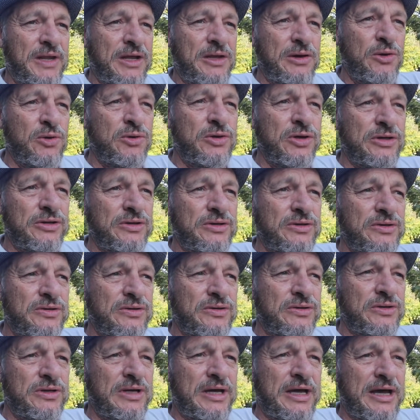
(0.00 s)
Look at
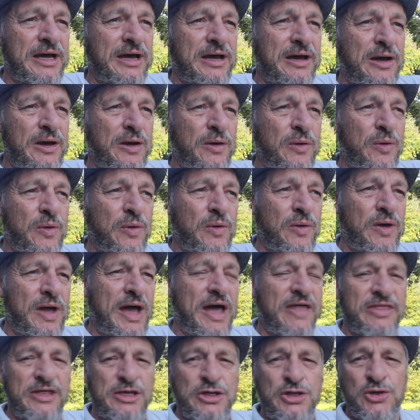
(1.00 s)

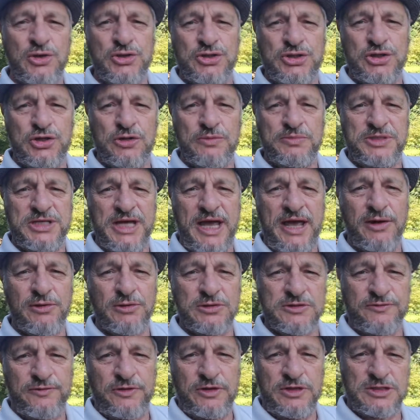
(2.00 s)
other YouTube
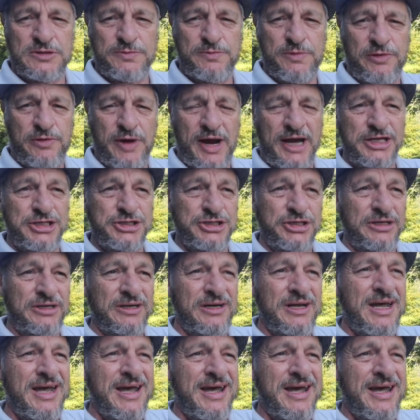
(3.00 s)
channels for inspiration.